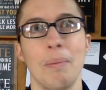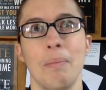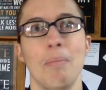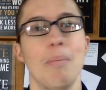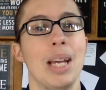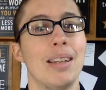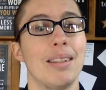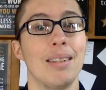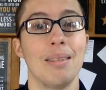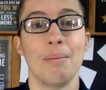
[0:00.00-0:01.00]

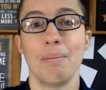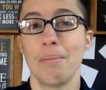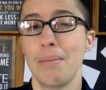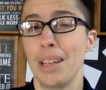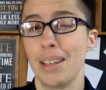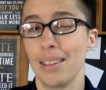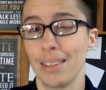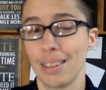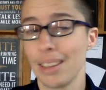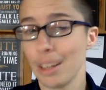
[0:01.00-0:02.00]
makes things
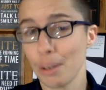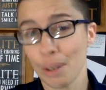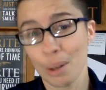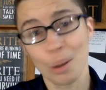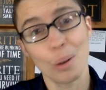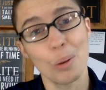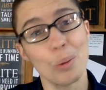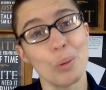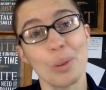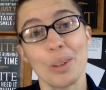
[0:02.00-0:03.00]
clearer
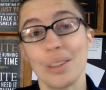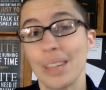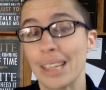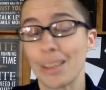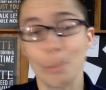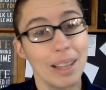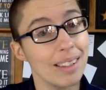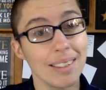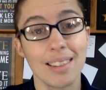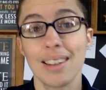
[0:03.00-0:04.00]
or
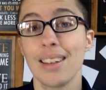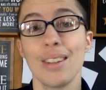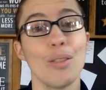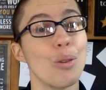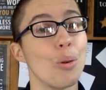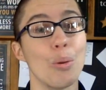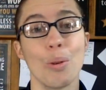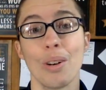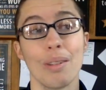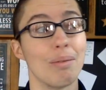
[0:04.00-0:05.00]
explains things,
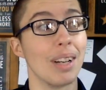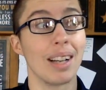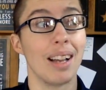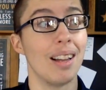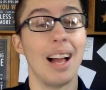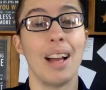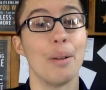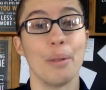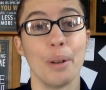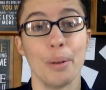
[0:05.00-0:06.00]
or fuck hell, I
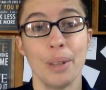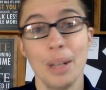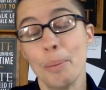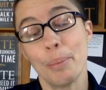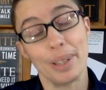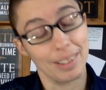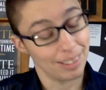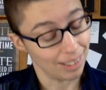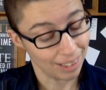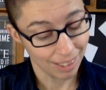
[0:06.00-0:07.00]
don't know. But
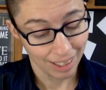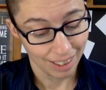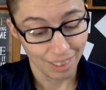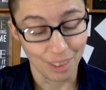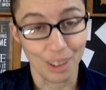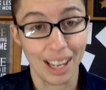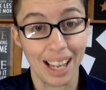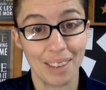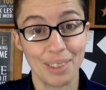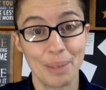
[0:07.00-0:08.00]
there you
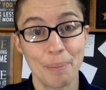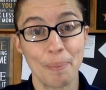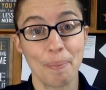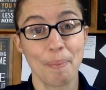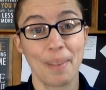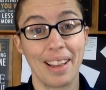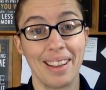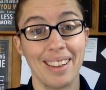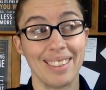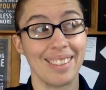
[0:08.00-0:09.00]
have it. Uh,
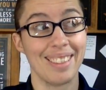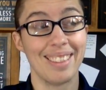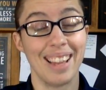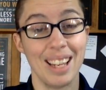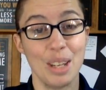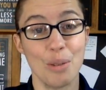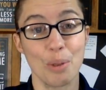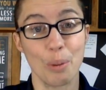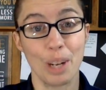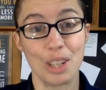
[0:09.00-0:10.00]
thank you
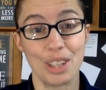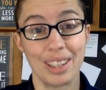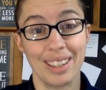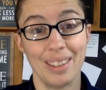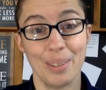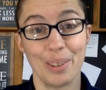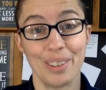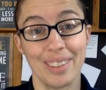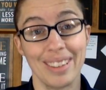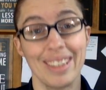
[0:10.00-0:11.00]
for watching if you're
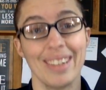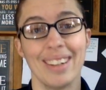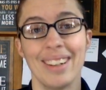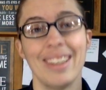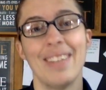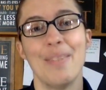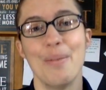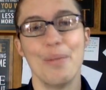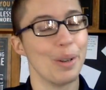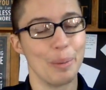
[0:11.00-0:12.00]
still here. Very